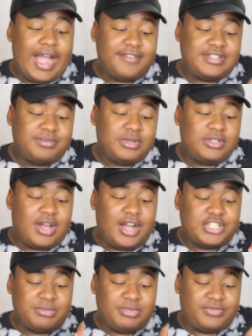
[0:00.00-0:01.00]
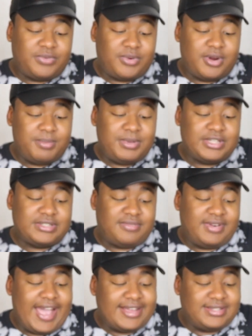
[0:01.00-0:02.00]
I stepped in dog shit before because of
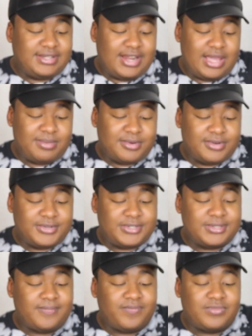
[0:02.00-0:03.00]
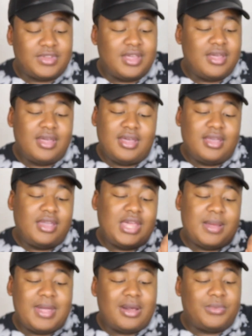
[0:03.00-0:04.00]
nasty neighbors,
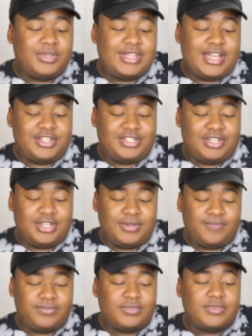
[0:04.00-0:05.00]
and I'm not with that shit.